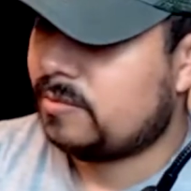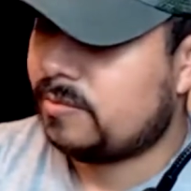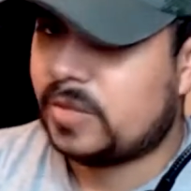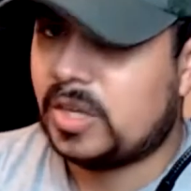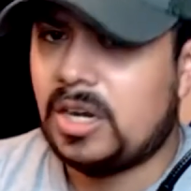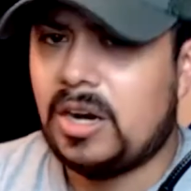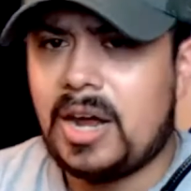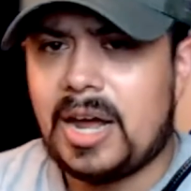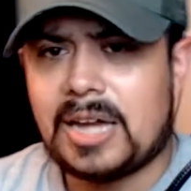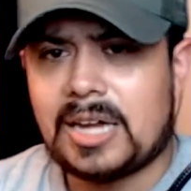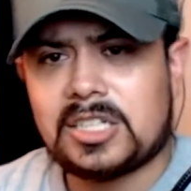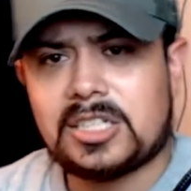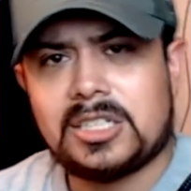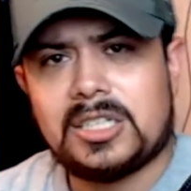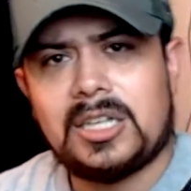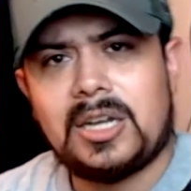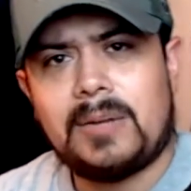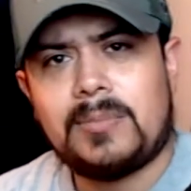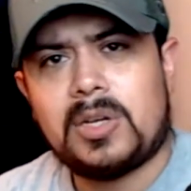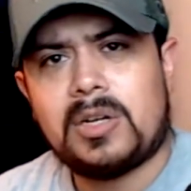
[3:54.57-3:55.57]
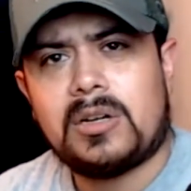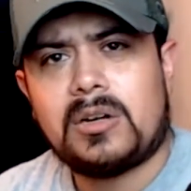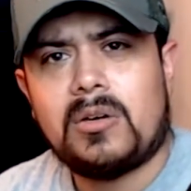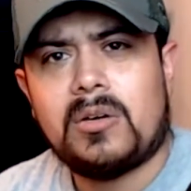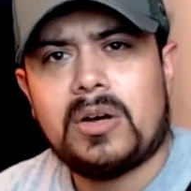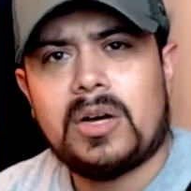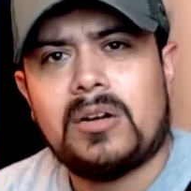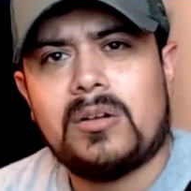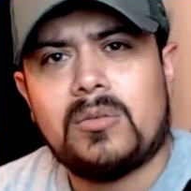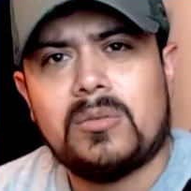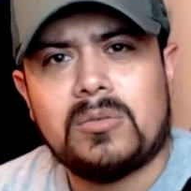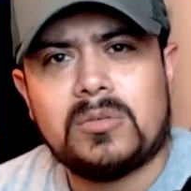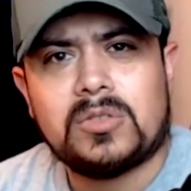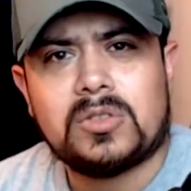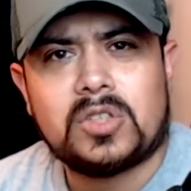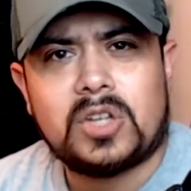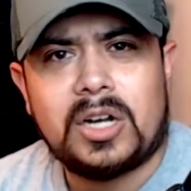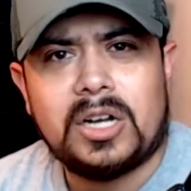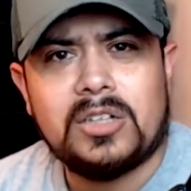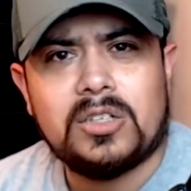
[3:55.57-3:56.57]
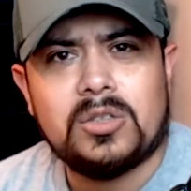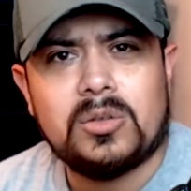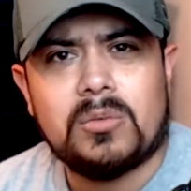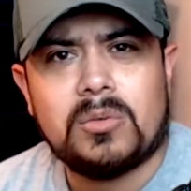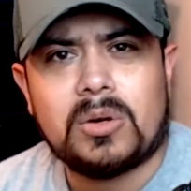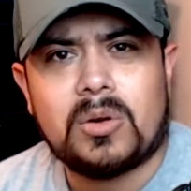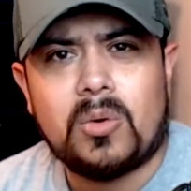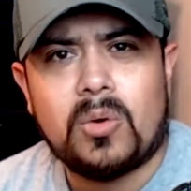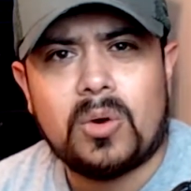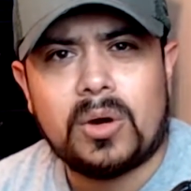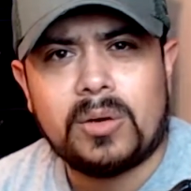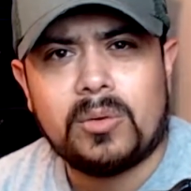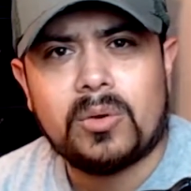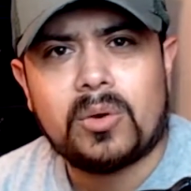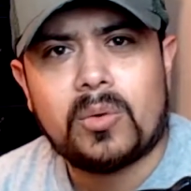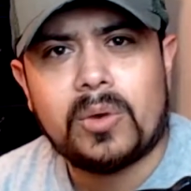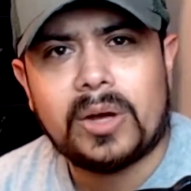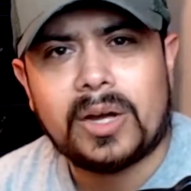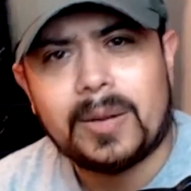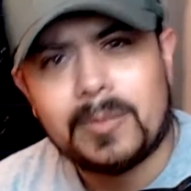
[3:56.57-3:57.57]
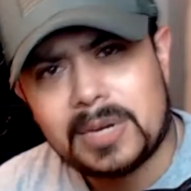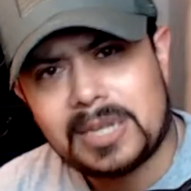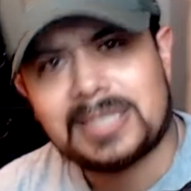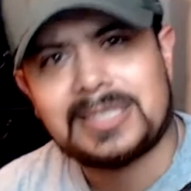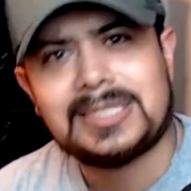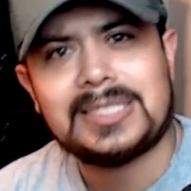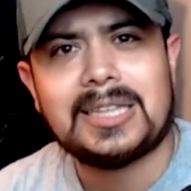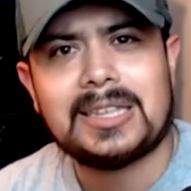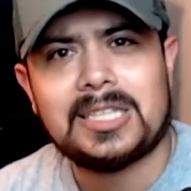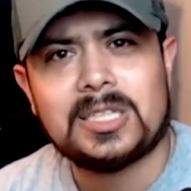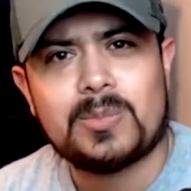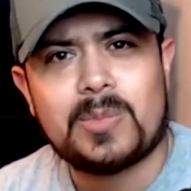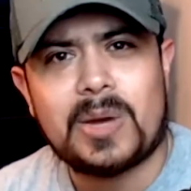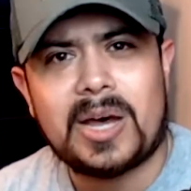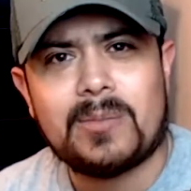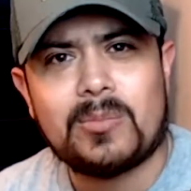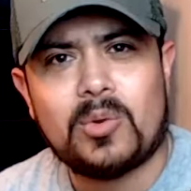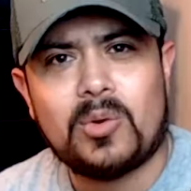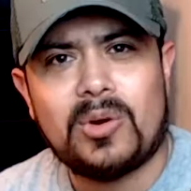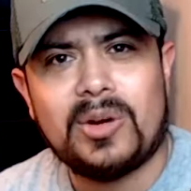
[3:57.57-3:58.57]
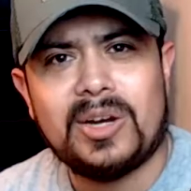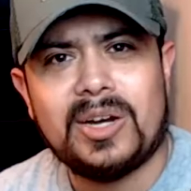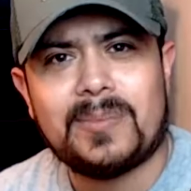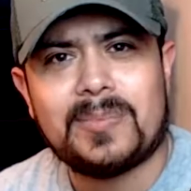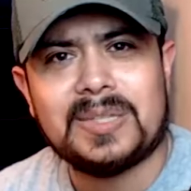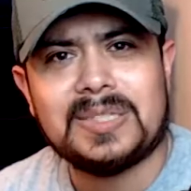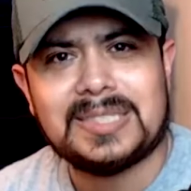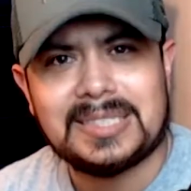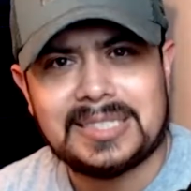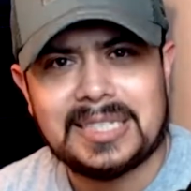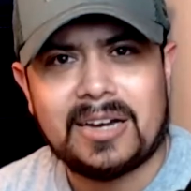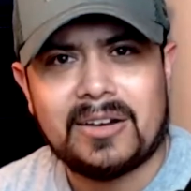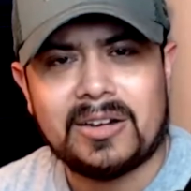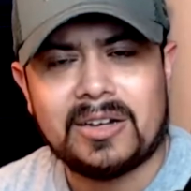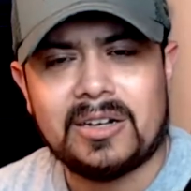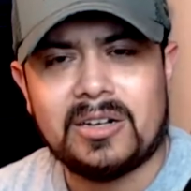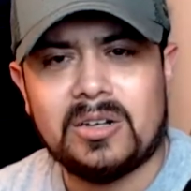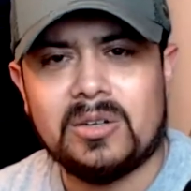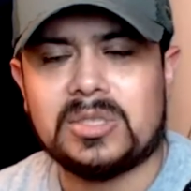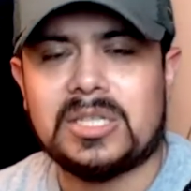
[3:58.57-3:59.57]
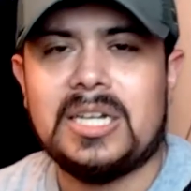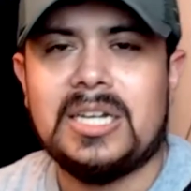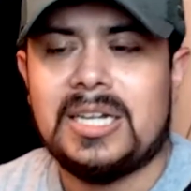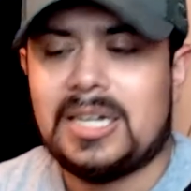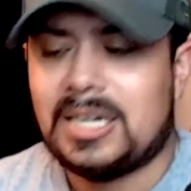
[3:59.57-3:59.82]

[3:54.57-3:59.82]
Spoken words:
Actually, I'm gonna go ahead and try and do a recording real quick. I'm gonna set this bad boy up and see how it goes.